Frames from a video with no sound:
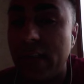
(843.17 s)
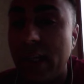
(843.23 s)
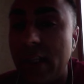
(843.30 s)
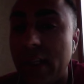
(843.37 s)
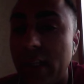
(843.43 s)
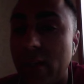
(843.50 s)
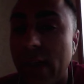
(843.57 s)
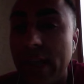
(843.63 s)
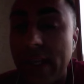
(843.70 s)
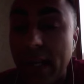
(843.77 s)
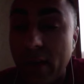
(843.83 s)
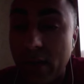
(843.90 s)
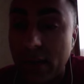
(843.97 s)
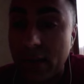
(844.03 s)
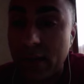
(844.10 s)
telling you, hey,
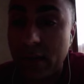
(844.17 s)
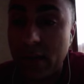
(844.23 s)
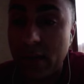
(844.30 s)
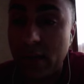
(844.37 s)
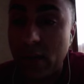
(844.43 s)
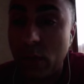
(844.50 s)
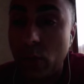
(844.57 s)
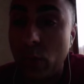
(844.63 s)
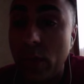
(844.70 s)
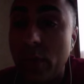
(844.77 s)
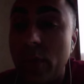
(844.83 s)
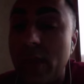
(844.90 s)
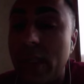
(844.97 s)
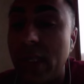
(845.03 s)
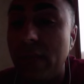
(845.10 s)
Gareth, we
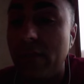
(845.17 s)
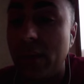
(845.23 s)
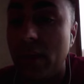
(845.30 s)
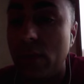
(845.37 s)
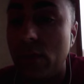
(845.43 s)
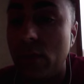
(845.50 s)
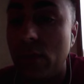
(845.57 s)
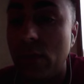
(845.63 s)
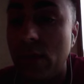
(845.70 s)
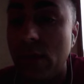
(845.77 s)
will give you